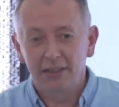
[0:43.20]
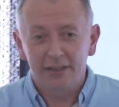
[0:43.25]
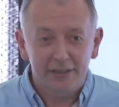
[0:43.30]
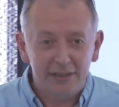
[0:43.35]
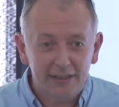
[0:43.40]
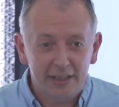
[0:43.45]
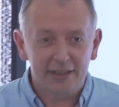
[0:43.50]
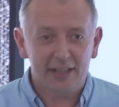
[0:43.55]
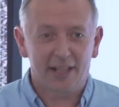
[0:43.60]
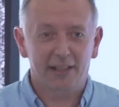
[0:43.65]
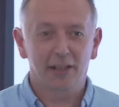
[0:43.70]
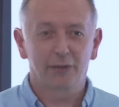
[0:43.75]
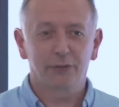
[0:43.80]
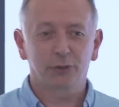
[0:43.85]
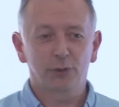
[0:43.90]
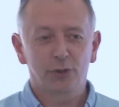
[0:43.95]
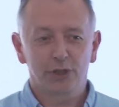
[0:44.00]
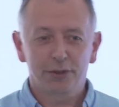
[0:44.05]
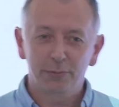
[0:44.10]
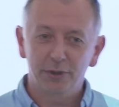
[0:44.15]
Sit down
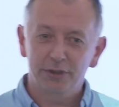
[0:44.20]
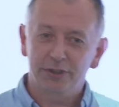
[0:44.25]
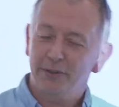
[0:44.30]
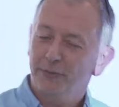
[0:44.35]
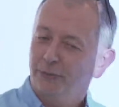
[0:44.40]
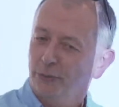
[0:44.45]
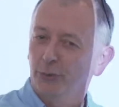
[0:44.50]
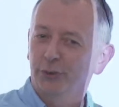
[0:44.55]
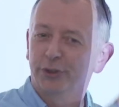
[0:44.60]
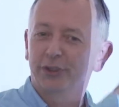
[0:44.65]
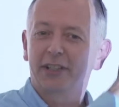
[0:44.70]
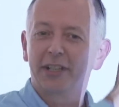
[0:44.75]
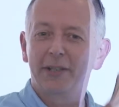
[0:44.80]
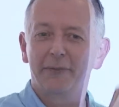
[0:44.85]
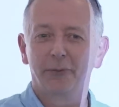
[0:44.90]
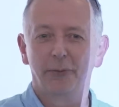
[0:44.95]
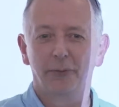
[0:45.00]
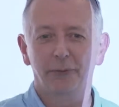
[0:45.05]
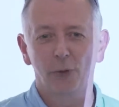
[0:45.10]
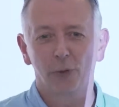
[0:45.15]
after Christmas, he'd fall
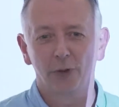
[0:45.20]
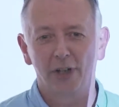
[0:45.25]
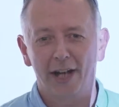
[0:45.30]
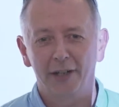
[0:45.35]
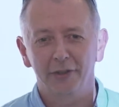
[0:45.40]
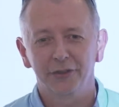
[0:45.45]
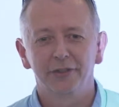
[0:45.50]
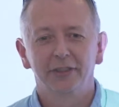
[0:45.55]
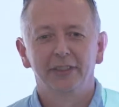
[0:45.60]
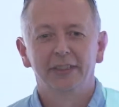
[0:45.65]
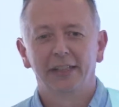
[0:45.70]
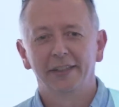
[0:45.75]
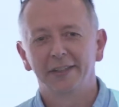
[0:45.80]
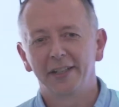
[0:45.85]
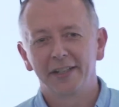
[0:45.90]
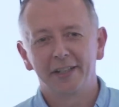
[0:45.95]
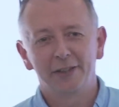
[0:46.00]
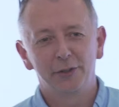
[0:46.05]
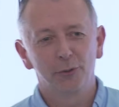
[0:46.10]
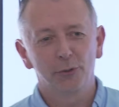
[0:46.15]
asleep for 4 hours, and
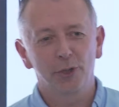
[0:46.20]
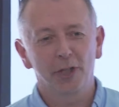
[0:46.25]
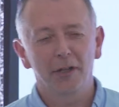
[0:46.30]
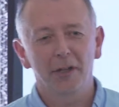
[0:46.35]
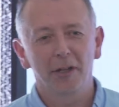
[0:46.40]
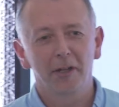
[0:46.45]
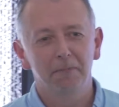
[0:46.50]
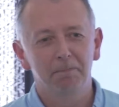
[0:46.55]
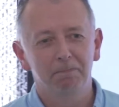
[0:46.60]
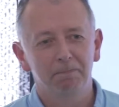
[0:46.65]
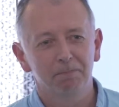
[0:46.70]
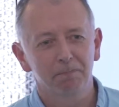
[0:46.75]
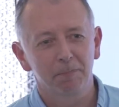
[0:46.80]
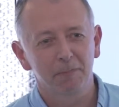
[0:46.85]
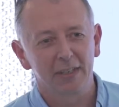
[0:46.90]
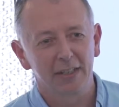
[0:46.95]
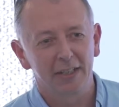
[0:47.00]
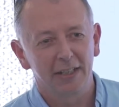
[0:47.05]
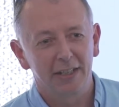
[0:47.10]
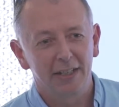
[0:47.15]
then they'd all go home.
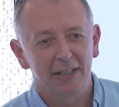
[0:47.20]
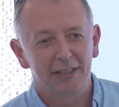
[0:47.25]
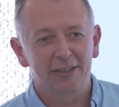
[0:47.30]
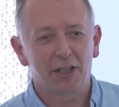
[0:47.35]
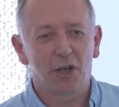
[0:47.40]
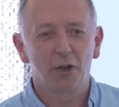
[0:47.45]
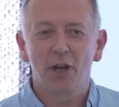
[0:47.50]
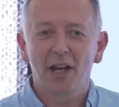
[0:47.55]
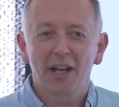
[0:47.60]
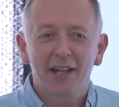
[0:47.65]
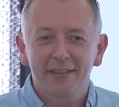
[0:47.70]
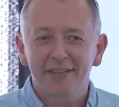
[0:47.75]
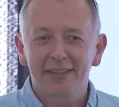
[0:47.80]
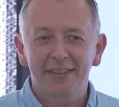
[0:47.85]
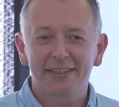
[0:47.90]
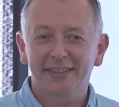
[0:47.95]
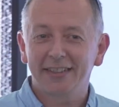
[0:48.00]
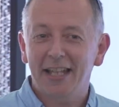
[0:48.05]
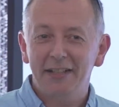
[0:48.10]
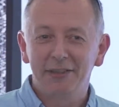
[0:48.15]
So I had
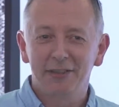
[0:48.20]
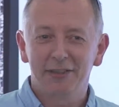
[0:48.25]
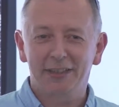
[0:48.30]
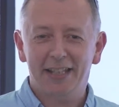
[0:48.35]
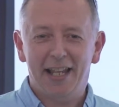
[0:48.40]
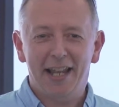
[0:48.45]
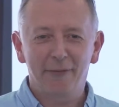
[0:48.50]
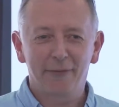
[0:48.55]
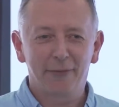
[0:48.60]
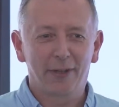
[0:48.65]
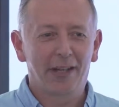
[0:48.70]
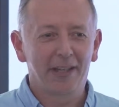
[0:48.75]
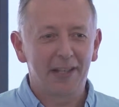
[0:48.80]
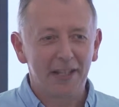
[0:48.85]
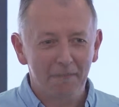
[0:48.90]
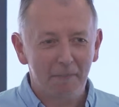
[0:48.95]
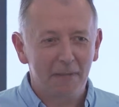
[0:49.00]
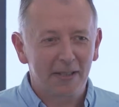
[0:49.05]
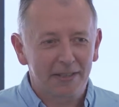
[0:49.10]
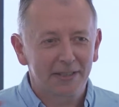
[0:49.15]
this sense
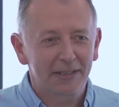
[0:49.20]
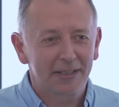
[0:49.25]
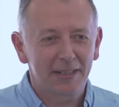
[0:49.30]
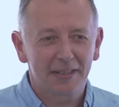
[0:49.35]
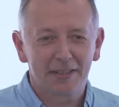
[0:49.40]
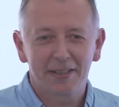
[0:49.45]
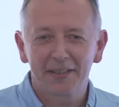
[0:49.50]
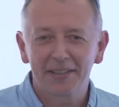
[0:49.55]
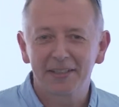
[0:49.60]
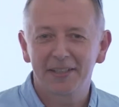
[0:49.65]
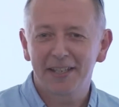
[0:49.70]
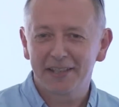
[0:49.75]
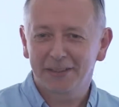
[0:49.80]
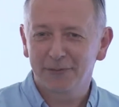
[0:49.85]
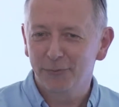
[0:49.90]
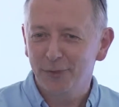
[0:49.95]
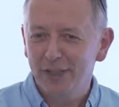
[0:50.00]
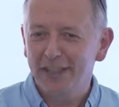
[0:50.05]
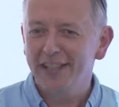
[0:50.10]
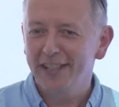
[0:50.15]
that
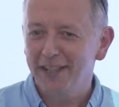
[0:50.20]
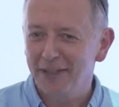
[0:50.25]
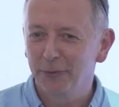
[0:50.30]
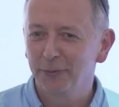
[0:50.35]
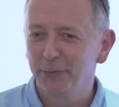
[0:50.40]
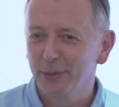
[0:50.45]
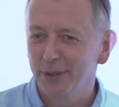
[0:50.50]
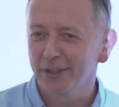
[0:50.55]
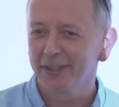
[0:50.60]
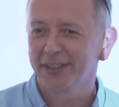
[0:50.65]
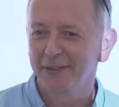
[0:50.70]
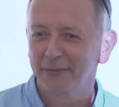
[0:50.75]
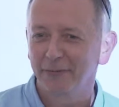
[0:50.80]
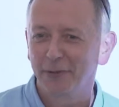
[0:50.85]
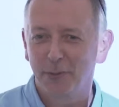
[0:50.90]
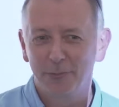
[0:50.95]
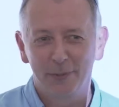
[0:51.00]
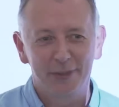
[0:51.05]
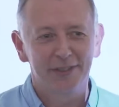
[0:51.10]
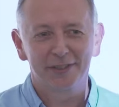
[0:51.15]
it's really hard work in the
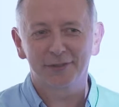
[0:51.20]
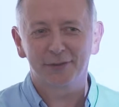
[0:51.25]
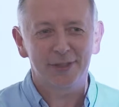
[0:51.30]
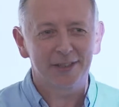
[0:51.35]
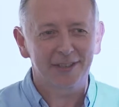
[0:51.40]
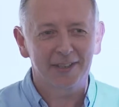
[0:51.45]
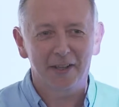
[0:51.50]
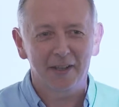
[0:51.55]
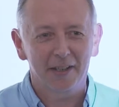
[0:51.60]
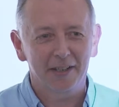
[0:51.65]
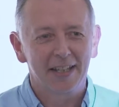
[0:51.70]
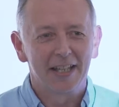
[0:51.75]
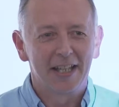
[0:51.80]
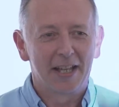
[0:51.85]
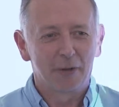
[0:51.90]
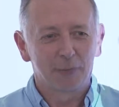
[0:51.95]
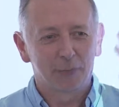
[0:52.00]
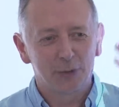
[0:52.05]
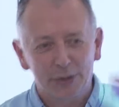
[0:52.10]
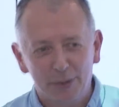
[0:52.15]
film industry. So I
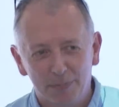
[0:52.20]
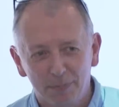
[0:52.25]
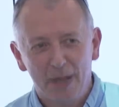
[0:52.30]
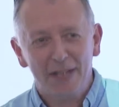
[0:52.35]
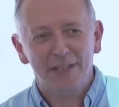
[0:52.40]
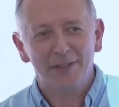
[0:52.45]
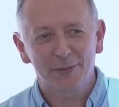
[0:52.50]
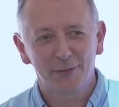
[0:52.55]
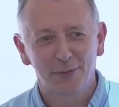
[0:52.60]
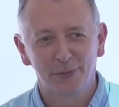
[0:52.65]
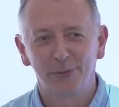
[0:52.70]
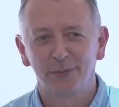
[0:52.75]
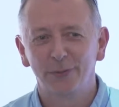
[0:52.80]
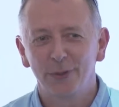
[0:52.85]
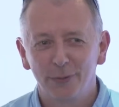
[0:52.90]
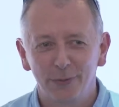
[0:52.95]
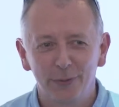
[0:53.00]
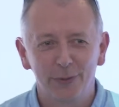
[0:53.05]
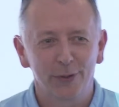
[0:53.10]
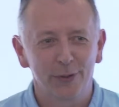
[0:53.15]
respect all of
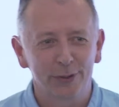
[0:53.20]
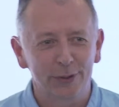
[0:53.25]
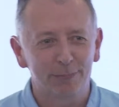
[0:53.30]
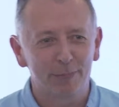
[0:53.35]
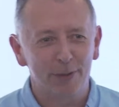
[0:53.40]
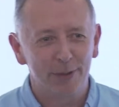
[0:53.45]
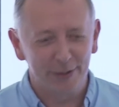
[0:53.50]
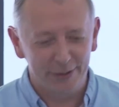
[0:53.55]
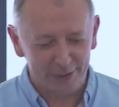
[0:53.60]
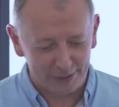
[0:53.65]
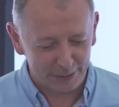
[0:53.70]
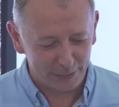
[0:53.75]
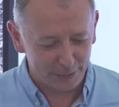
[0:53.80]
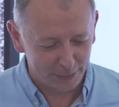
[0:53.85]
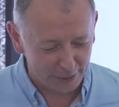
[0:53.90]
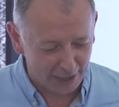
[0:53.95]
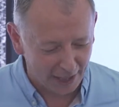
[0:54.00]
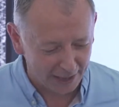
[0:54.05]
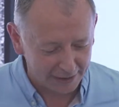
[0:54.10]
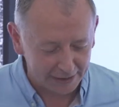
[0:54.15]
you if you're experiencing
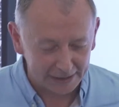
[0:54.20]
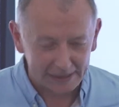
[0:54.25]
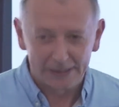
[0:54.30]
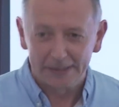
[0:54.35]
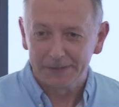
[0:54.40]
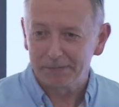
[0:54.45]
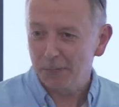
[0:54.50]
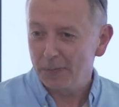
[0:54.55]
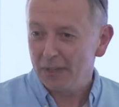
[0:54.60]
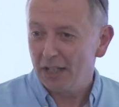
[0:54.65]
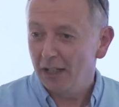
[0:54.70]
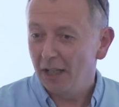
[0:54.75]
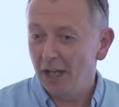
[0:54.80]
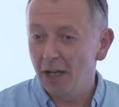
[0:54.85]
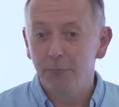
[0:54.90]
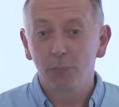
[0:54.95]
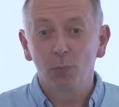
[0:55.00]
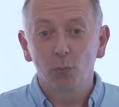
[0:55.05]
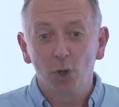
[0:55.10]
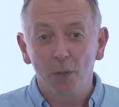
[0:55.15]
all that.
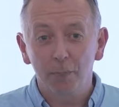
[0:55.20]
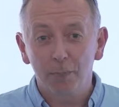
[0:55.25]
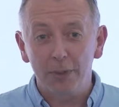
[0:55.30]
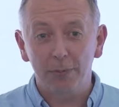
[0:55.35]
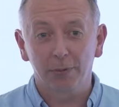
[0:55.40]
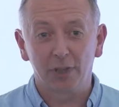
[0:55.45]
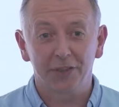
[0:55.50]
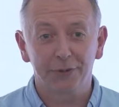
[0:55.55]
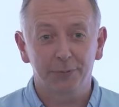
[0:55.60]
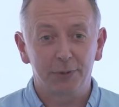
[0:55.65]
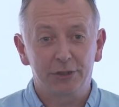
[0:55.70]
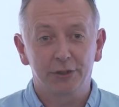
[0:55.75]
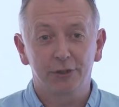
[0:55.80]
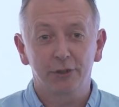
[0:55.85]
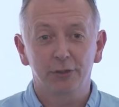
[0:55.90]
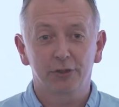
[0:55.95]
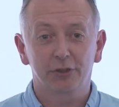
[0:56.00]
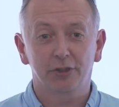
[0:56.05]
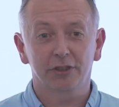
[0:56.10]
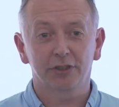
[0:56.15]
What people asked me to do
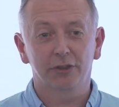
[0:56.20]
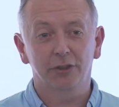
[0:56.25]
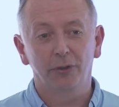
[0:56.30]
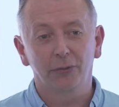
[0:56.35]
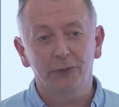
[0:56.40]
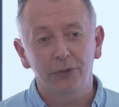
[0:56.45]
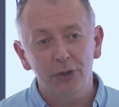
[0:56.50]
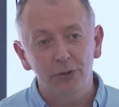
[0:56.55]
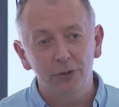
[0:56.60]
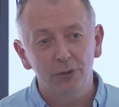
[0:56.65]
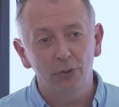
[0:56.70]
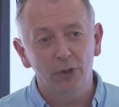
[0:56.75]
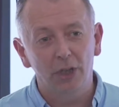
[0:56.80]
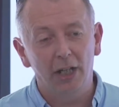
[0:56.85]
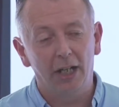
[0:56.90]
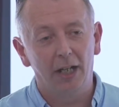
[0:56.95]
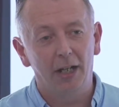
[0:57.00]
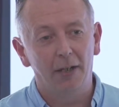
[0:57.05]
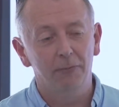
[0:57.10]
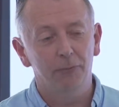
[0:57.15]
is just do a few
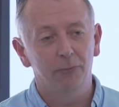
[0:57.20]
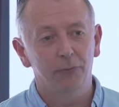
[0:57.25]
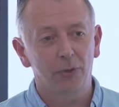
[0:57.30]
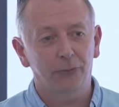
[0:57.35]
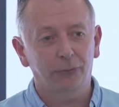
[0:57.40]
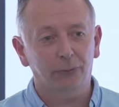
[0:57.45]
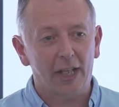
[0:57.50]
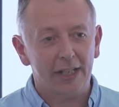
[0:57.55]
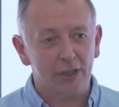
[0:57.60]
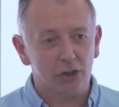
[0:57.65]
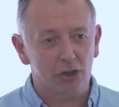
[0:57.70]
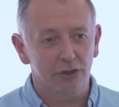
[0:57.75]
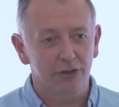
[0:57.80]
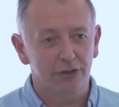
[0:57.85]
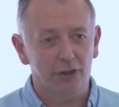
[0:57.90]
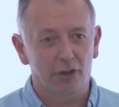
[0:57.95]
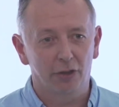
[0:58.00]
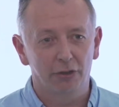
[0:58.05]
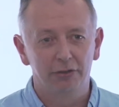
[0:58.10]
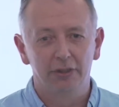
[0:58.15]

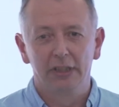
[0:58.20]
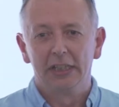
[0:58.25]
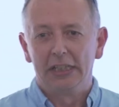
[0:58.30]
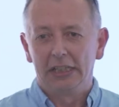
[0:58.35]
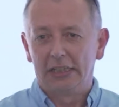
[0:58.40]
reflections on